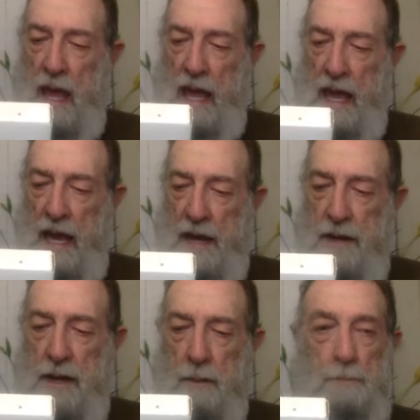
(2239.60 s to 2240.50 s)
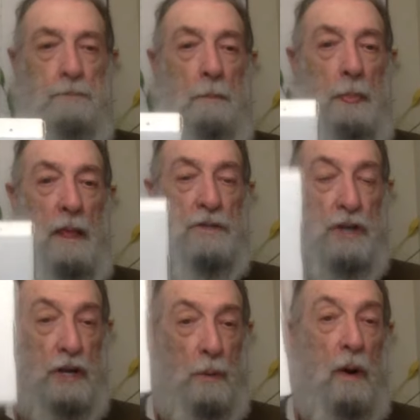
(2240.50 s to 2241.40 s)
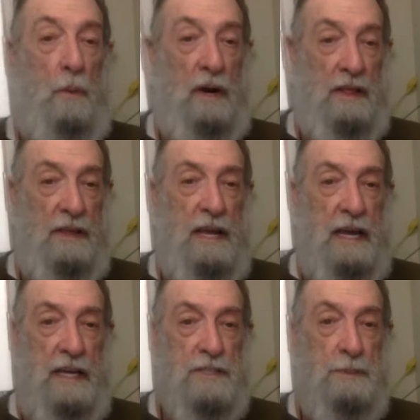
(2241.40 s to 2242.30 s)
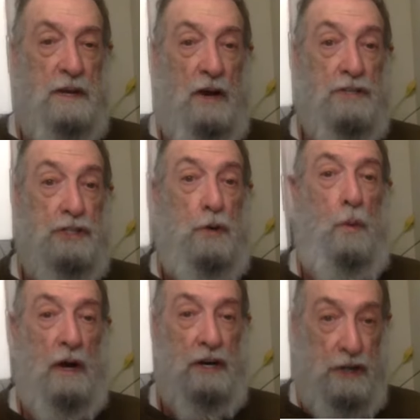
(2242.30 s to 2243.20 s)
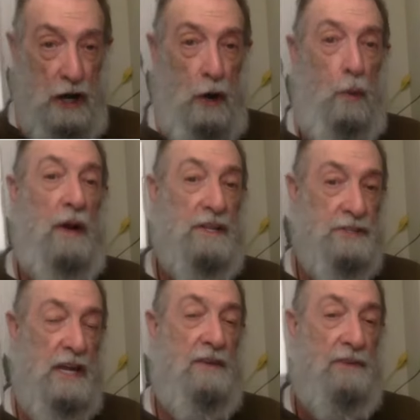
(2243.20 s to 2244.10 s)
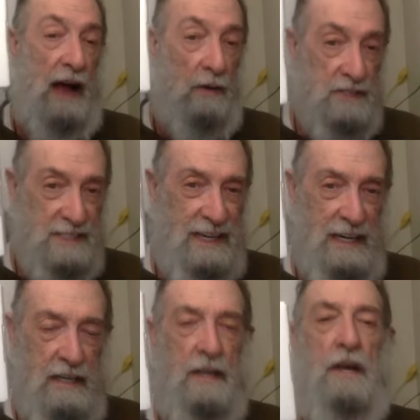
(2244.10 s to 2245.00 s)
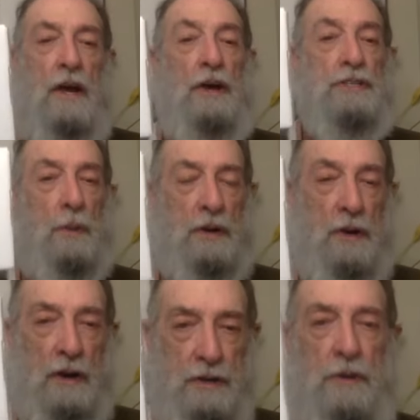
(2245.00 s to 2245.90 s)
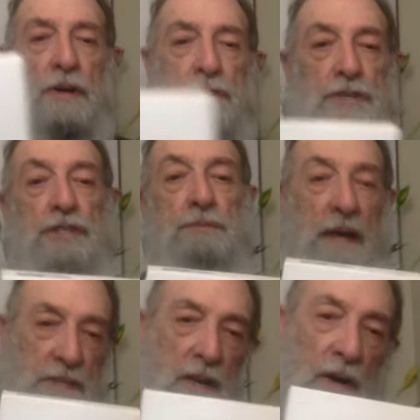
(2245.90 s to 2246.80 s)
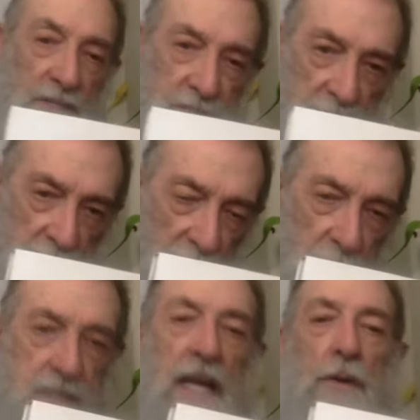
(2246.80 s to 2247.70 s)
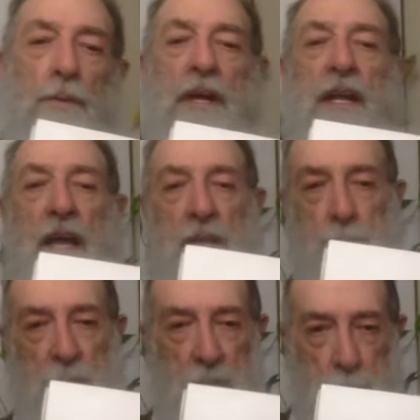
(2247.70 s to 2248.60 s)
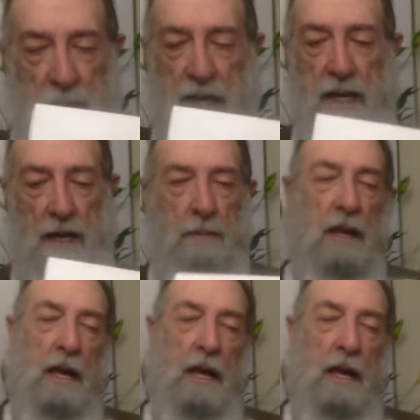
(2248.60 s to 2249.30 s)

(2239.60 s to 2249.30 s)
And uh, so you want one of these because you want to know when it's safe outside. So what you're going to do is you're just basically going to stick it out, take a reading, and bring it back in.